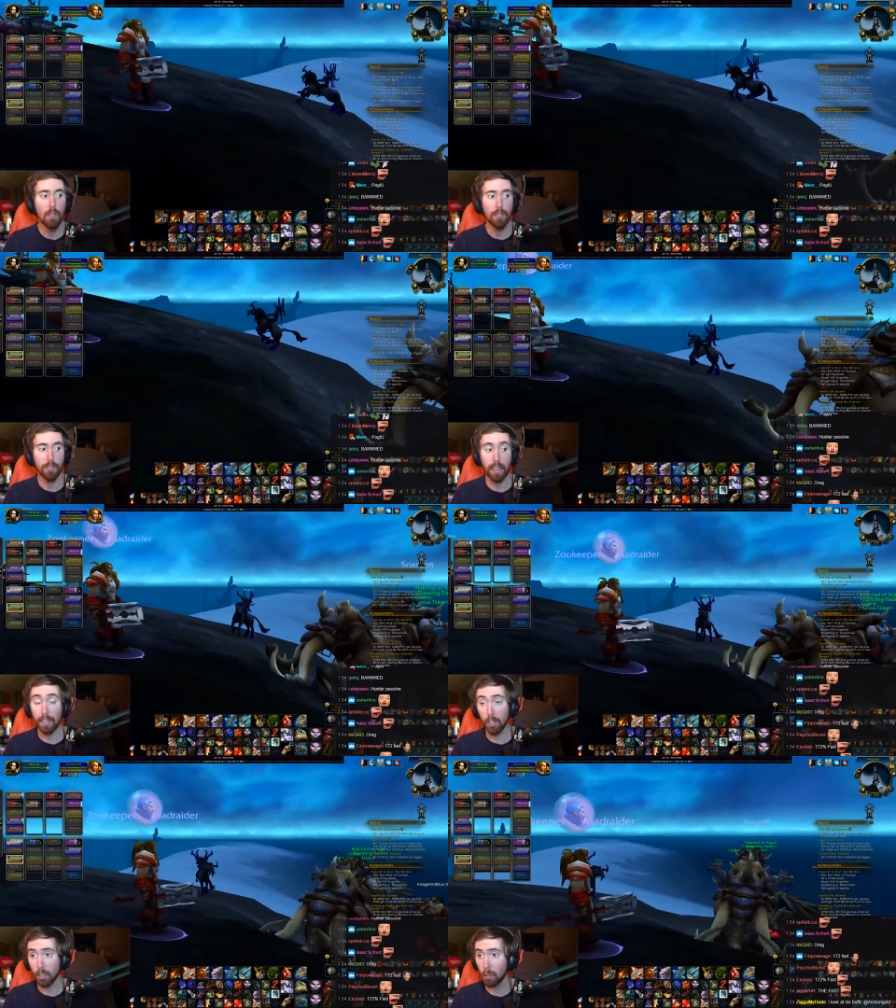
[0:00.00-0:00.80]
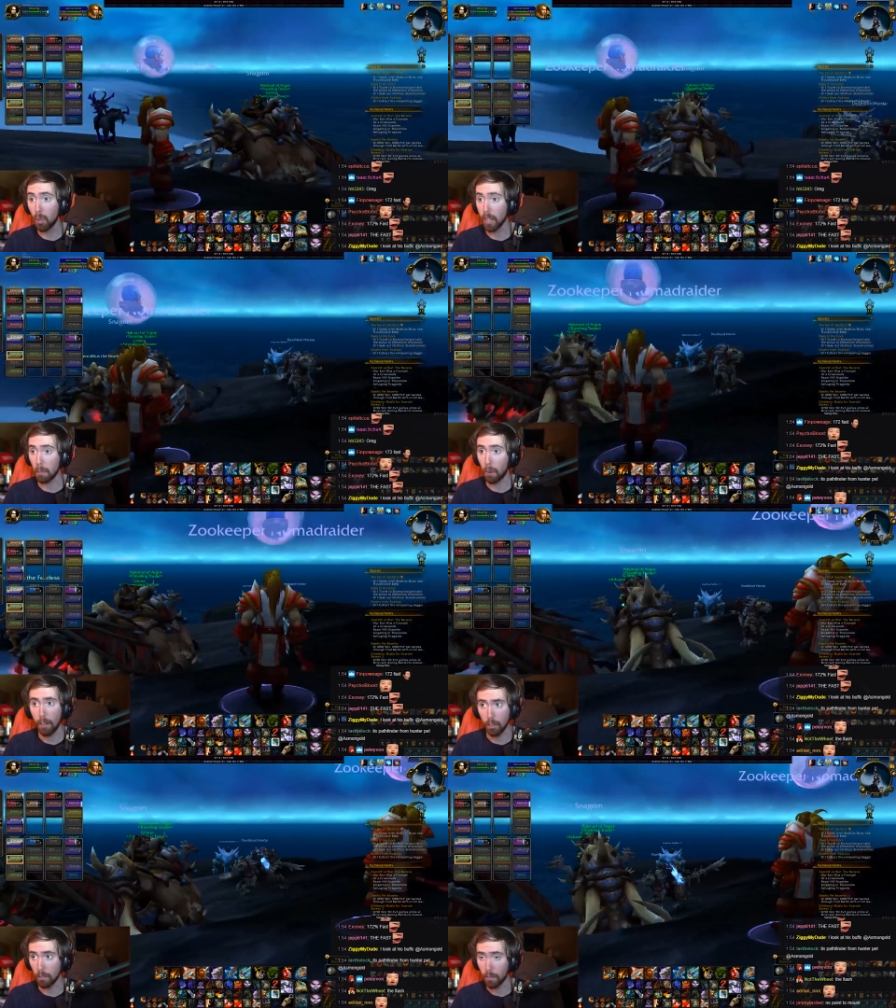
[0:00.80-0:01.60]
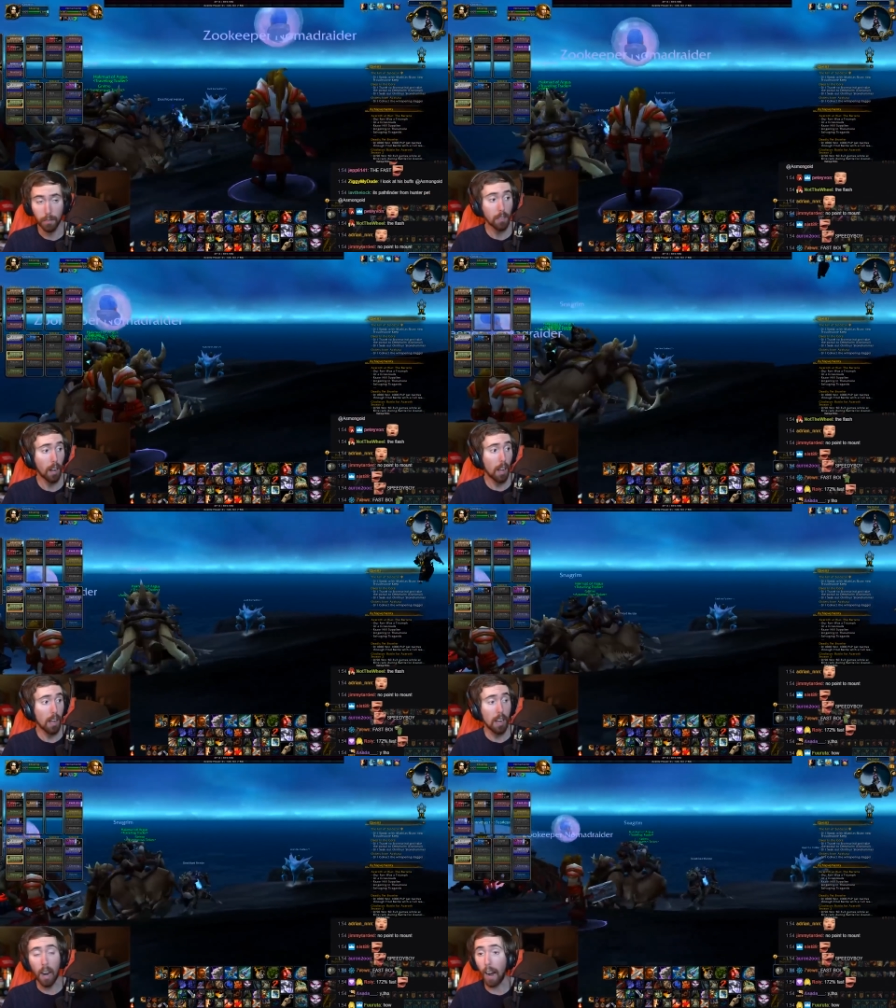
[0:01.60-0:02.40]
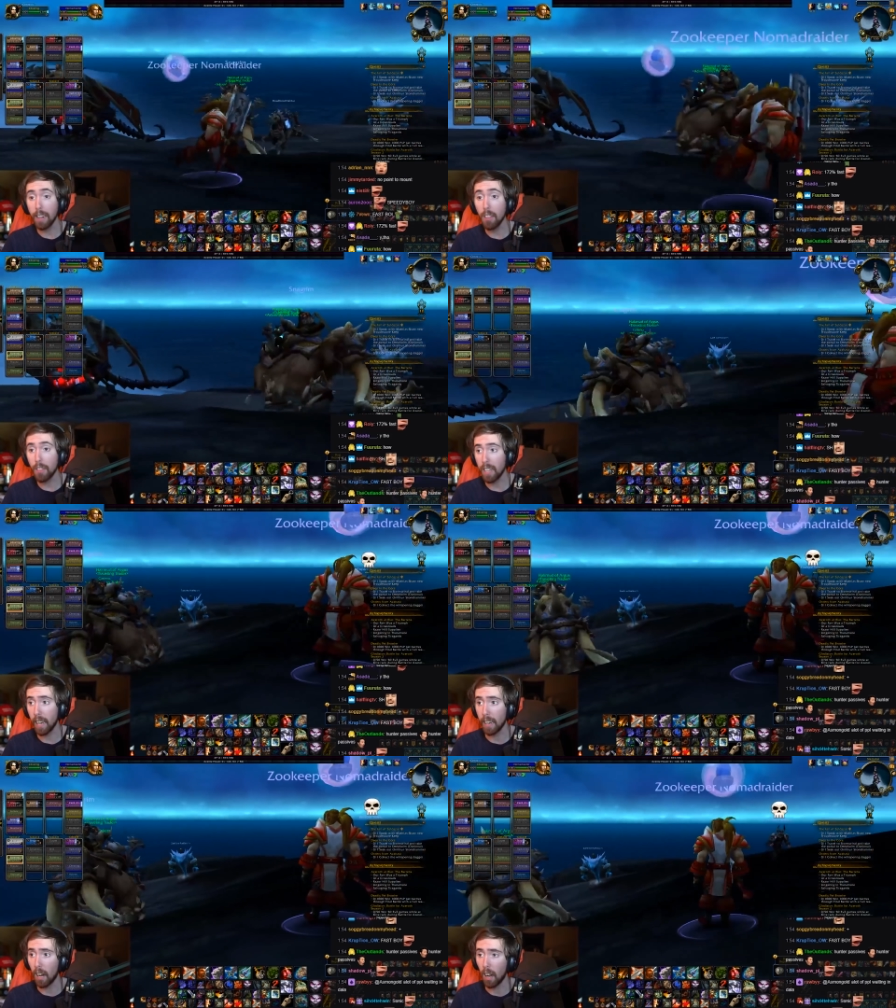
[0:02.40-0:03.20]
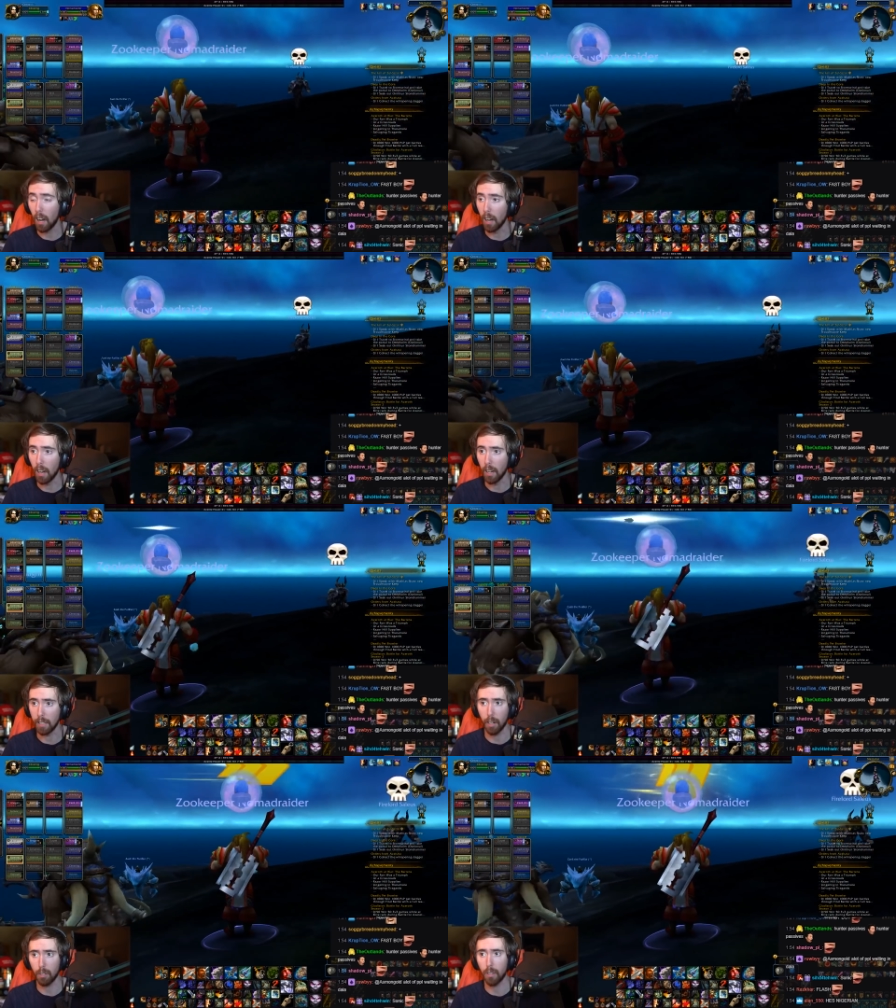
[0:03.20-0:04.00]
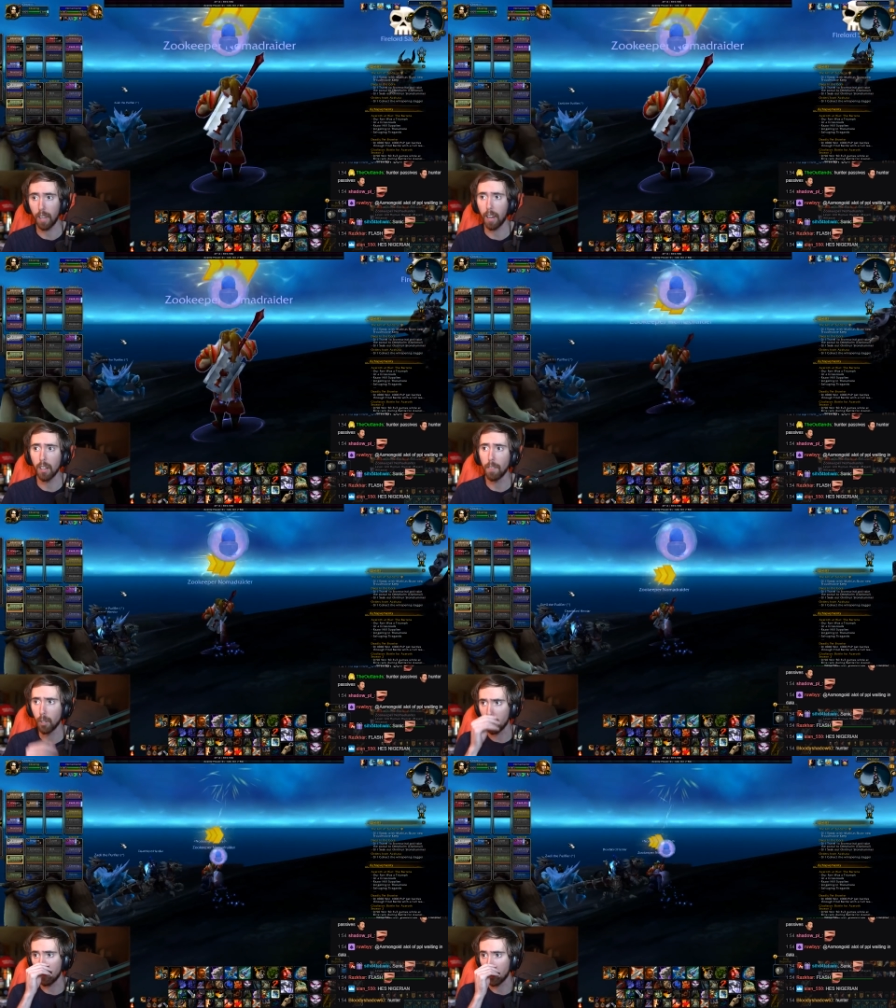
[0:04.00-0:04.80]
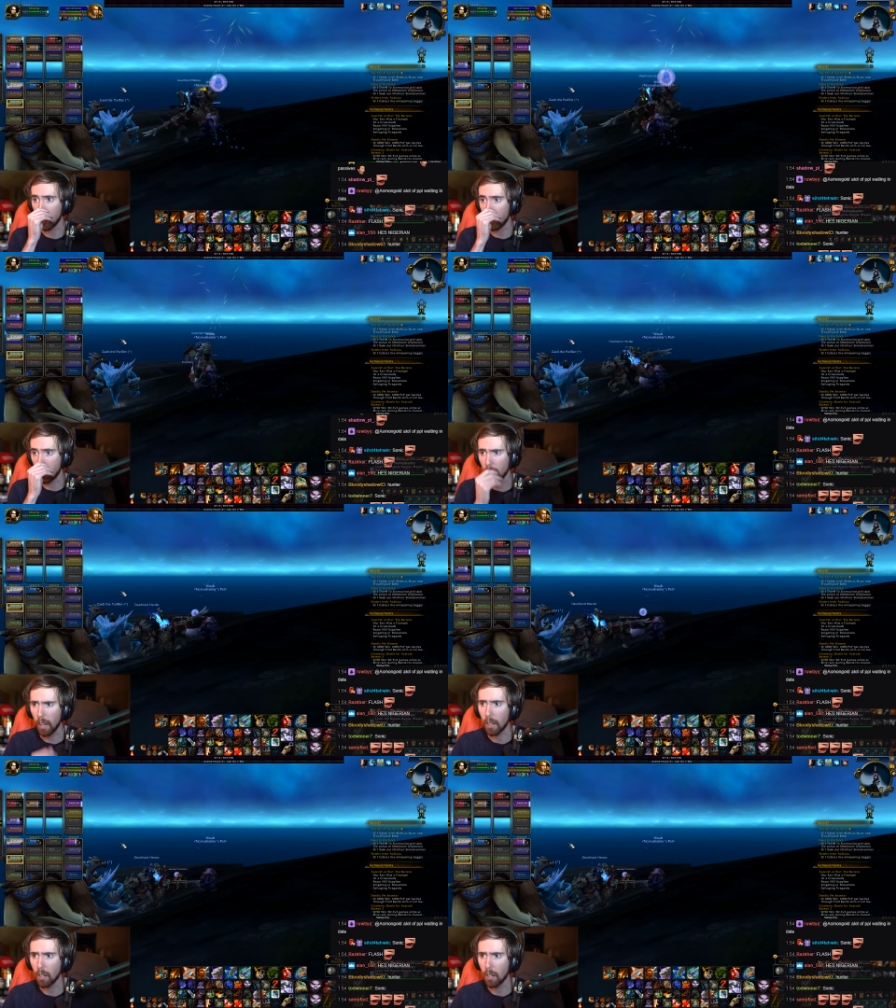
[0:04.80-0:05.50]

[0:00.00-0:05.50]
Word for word: That's actually really impressive. I didn't think a, uh, a character that high level could, could even do that.